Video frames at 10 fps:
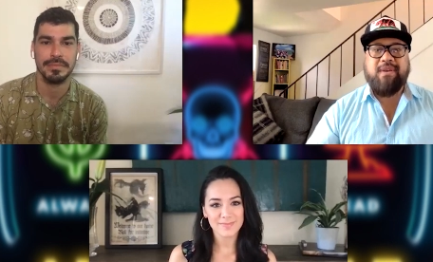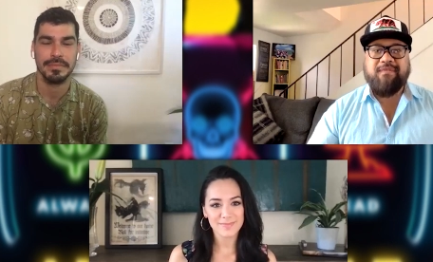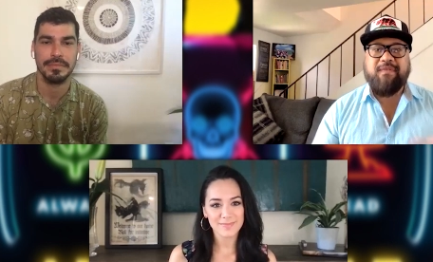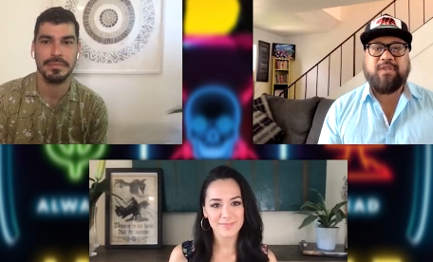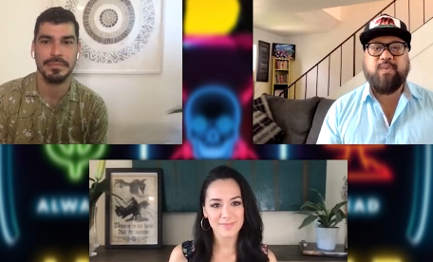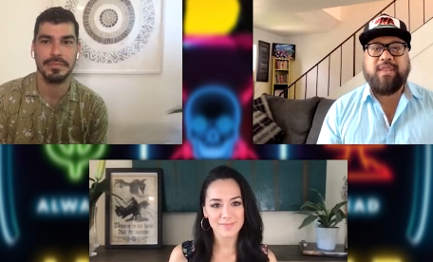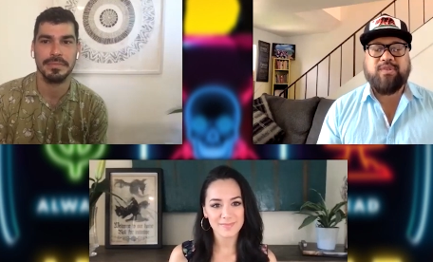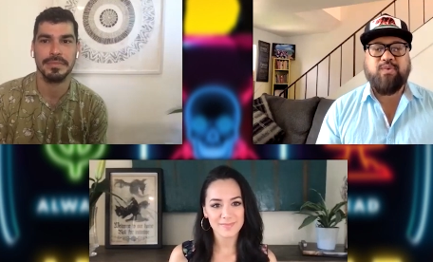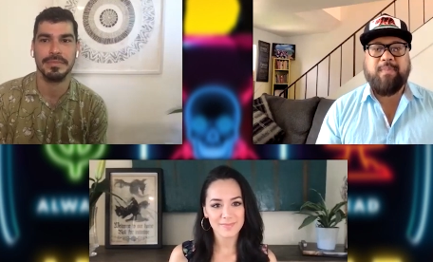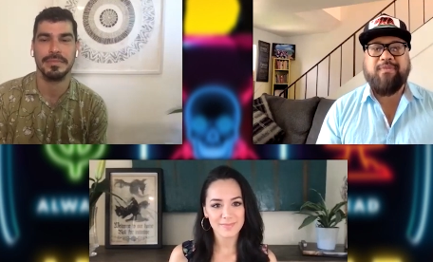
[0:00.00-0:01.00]
Speaker 1: when you first
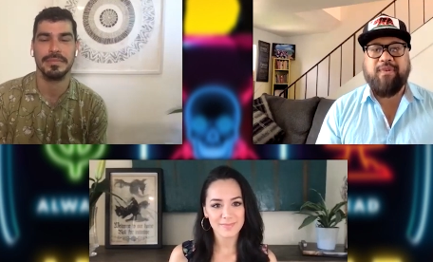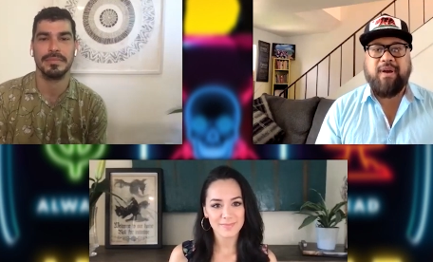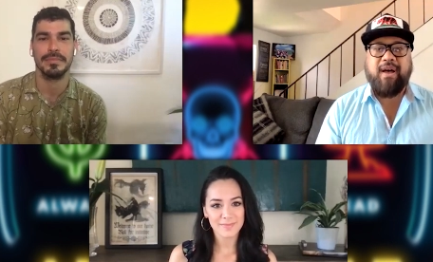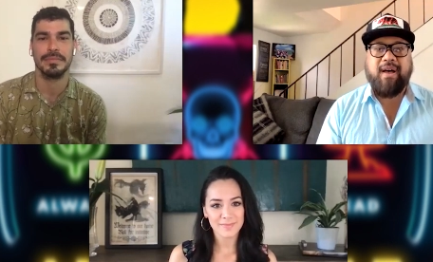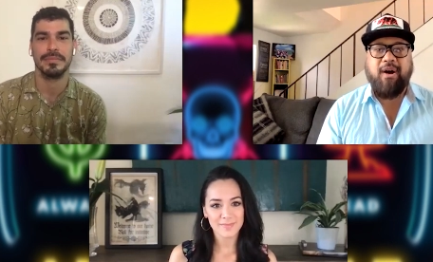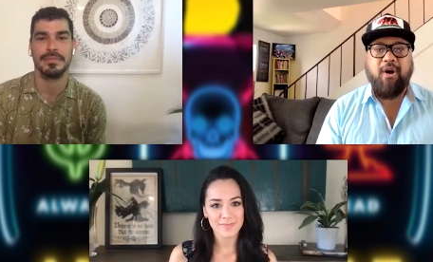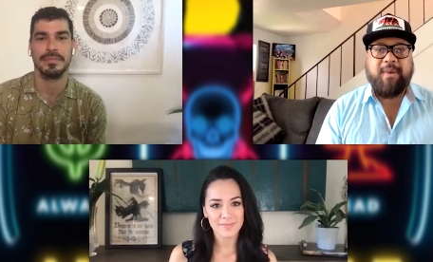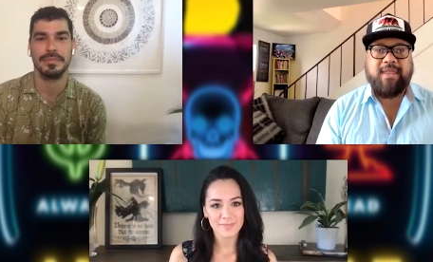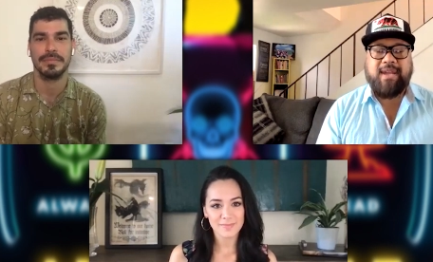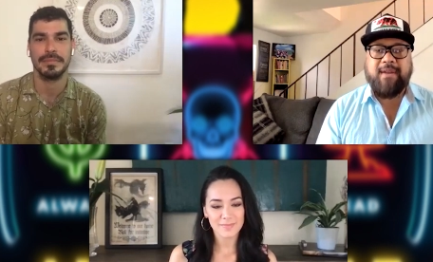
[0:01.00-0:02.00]
read the script for uh,
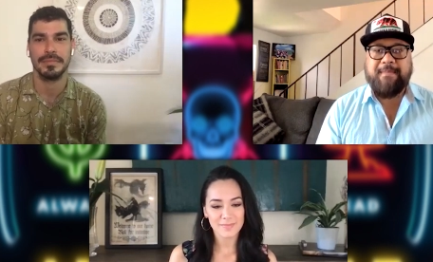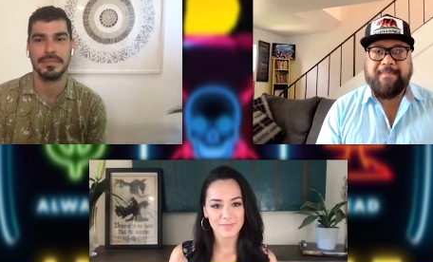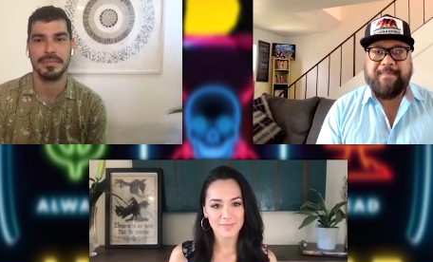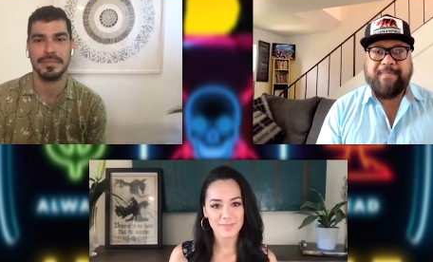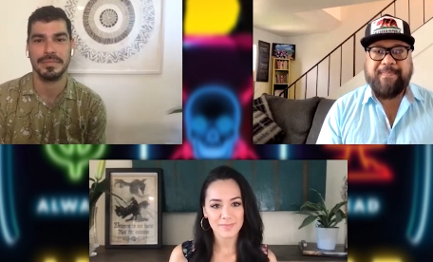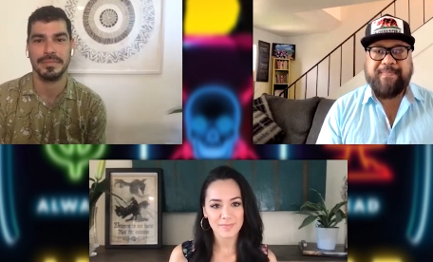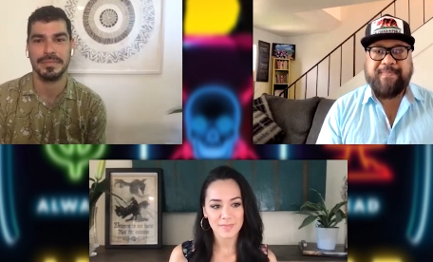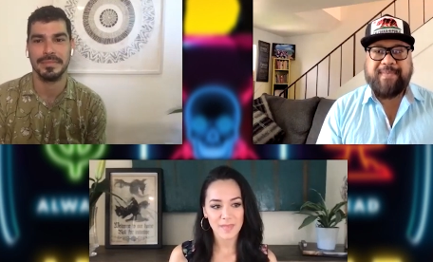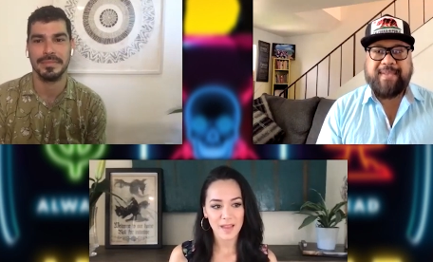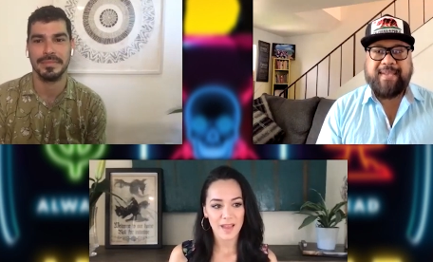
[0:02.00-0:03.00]
Army of the Dead?
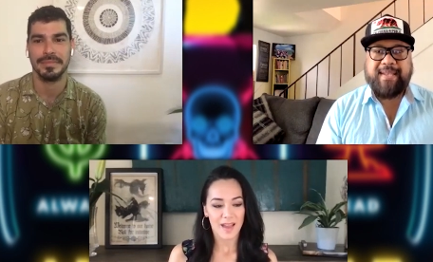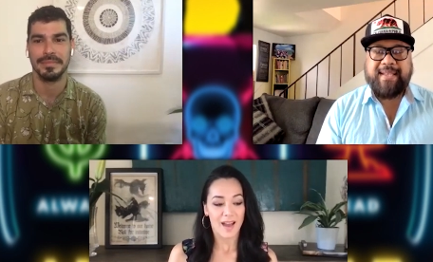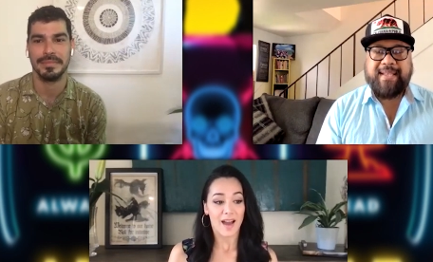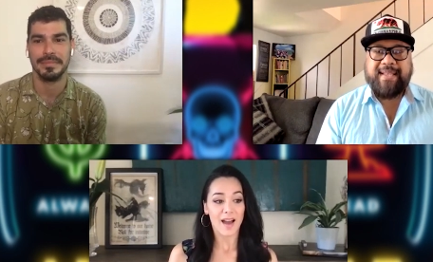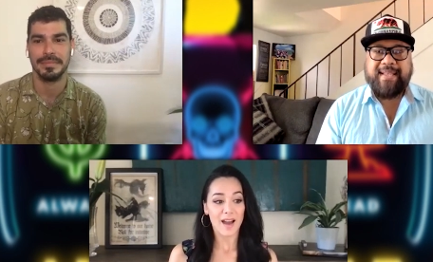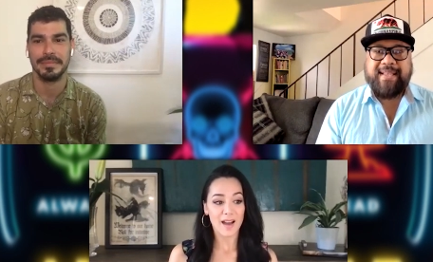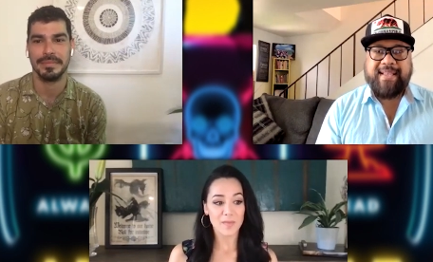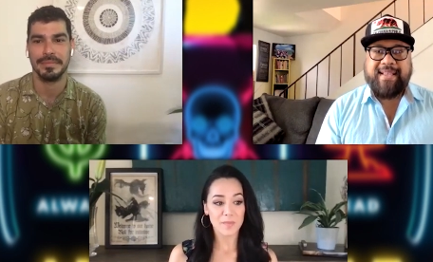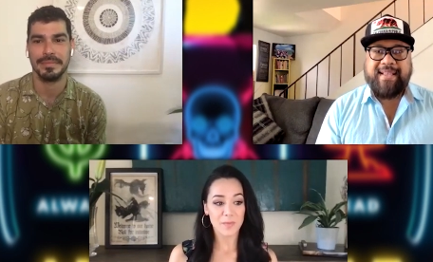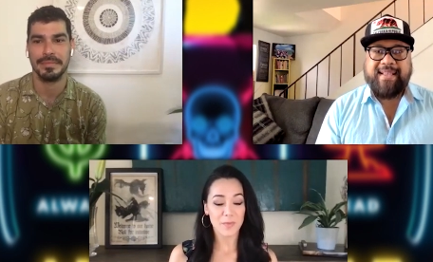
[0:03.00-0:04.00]

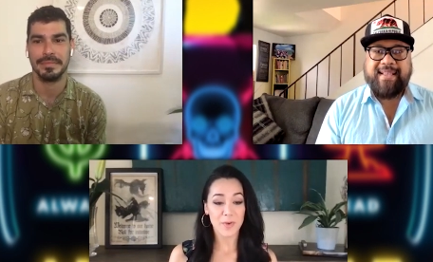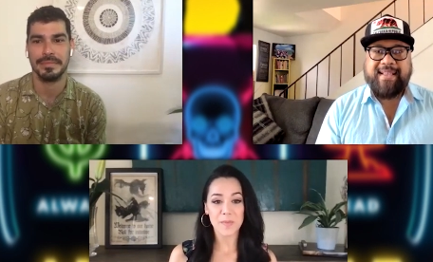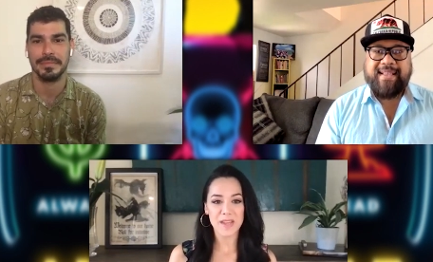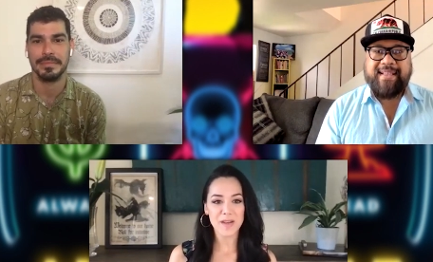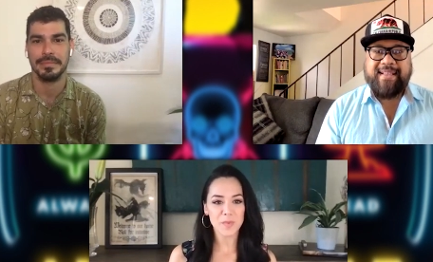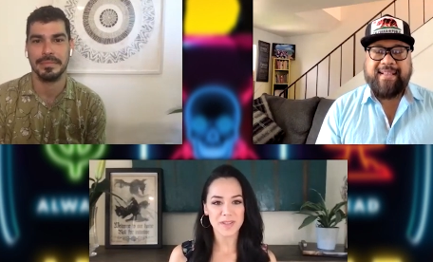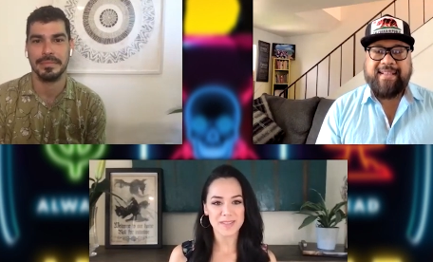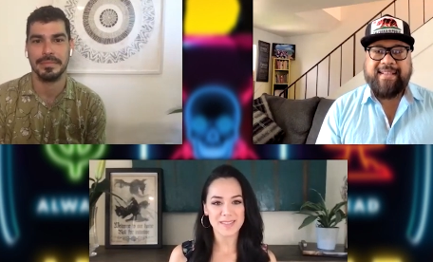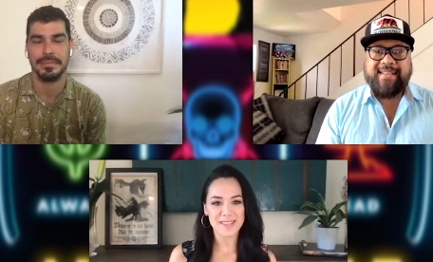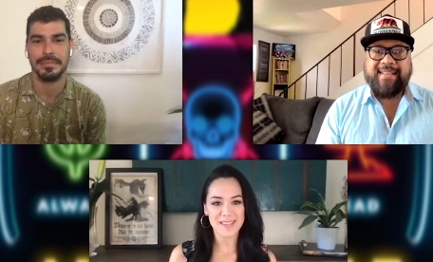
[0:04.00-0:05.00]
Speaker 2: Uh, for me, it
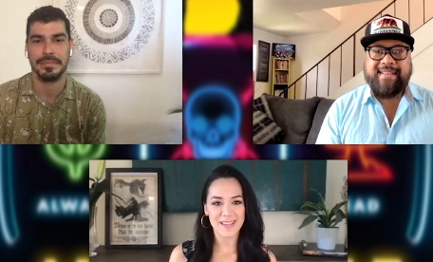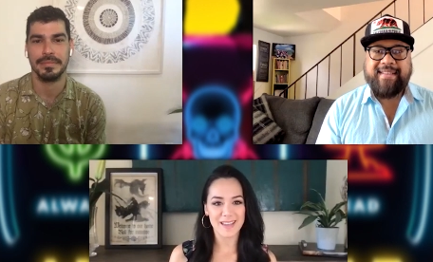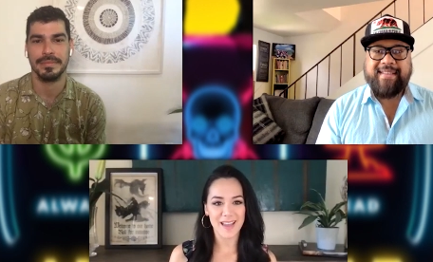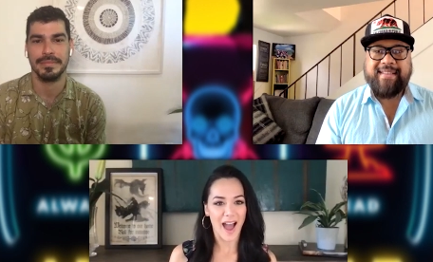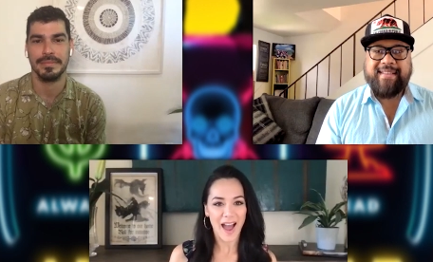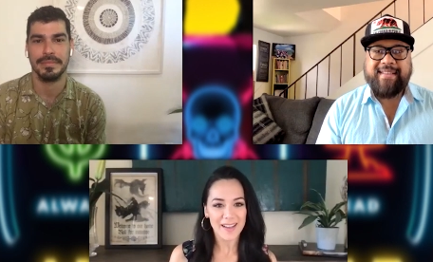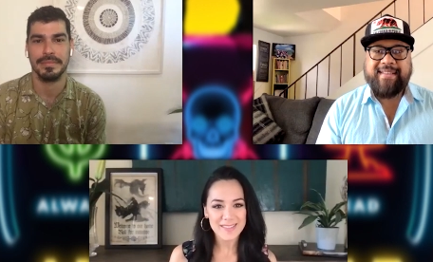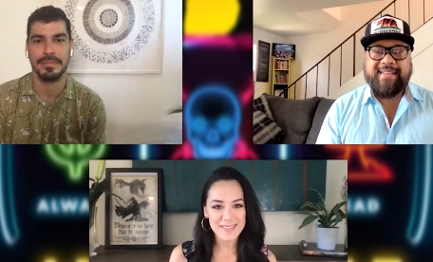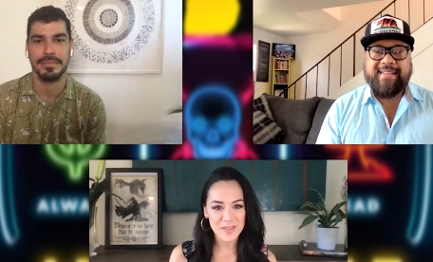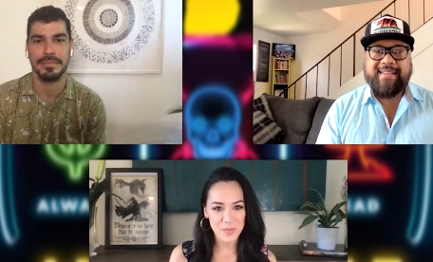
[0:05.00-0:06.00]
was the
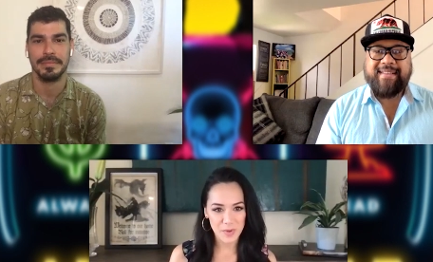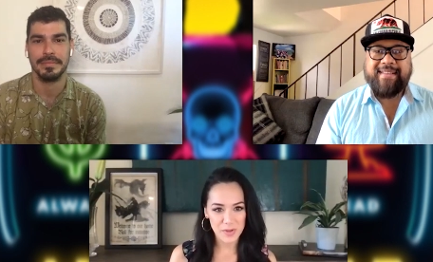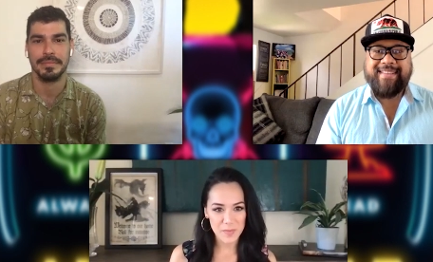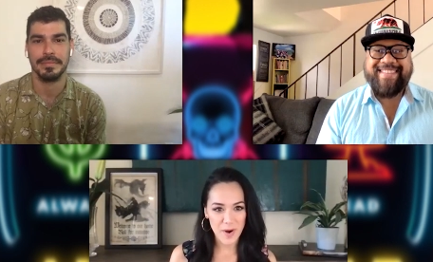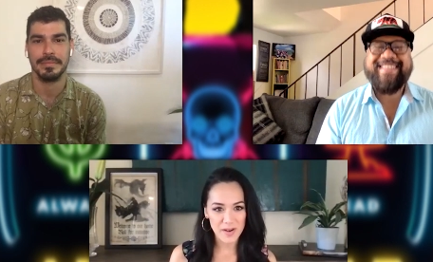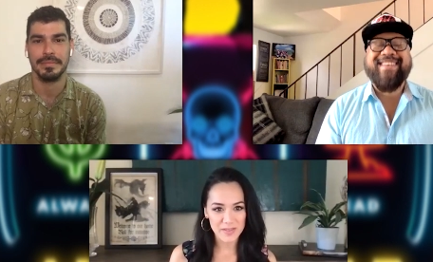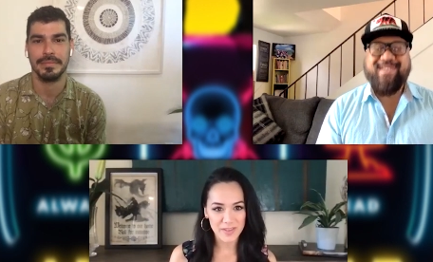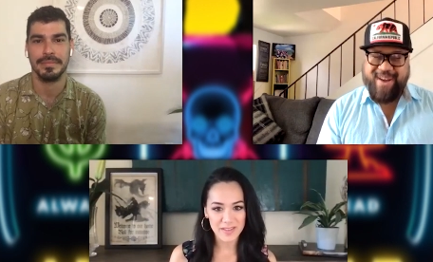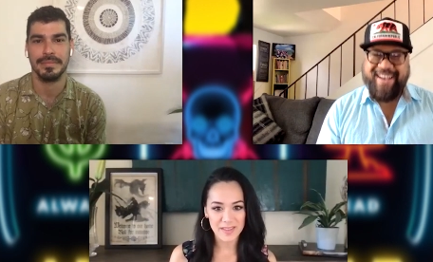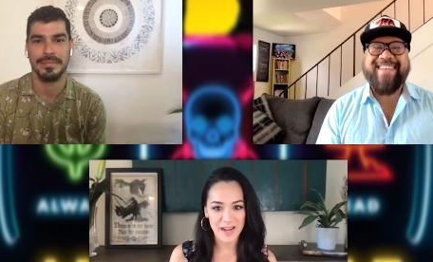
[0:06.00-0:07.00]
heist thriller part
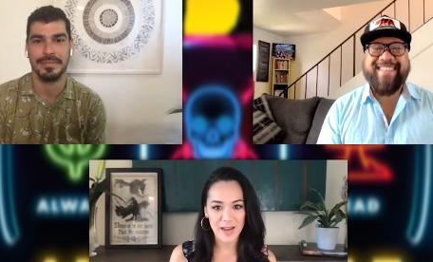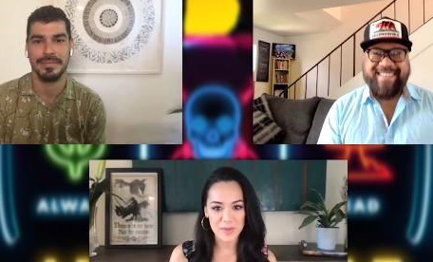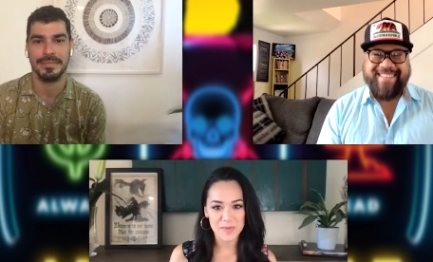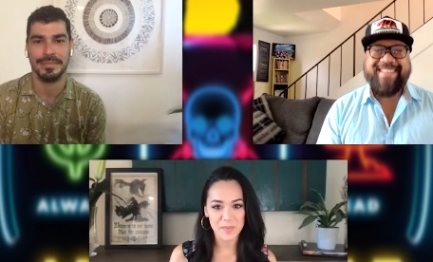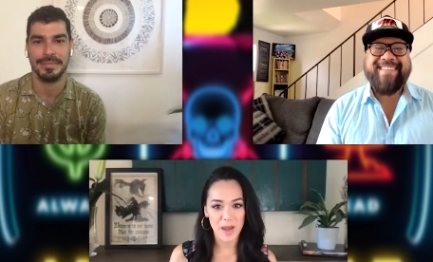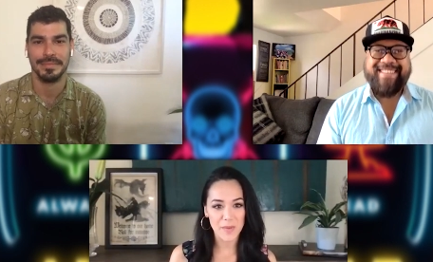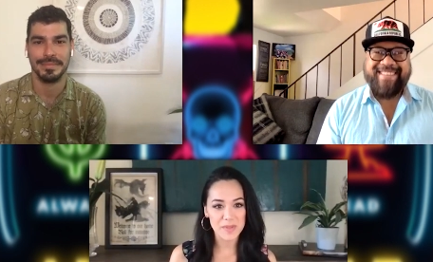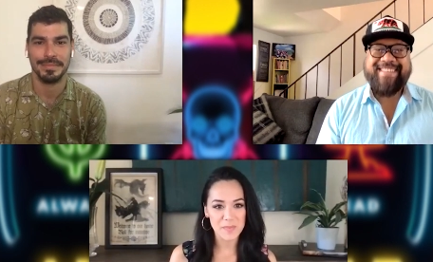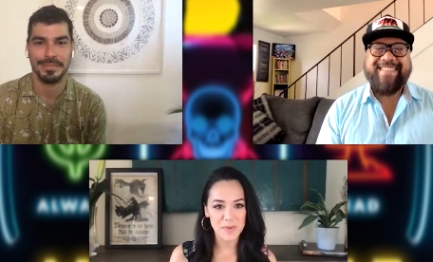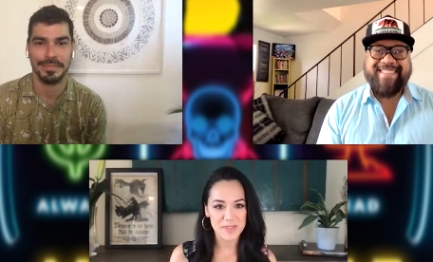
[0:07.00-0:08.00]
of it that I was I
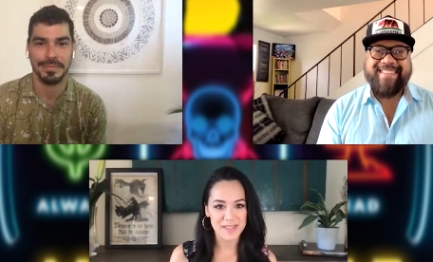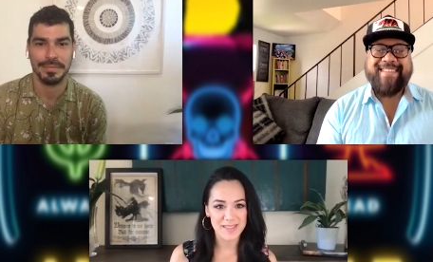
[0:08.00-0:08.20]
was most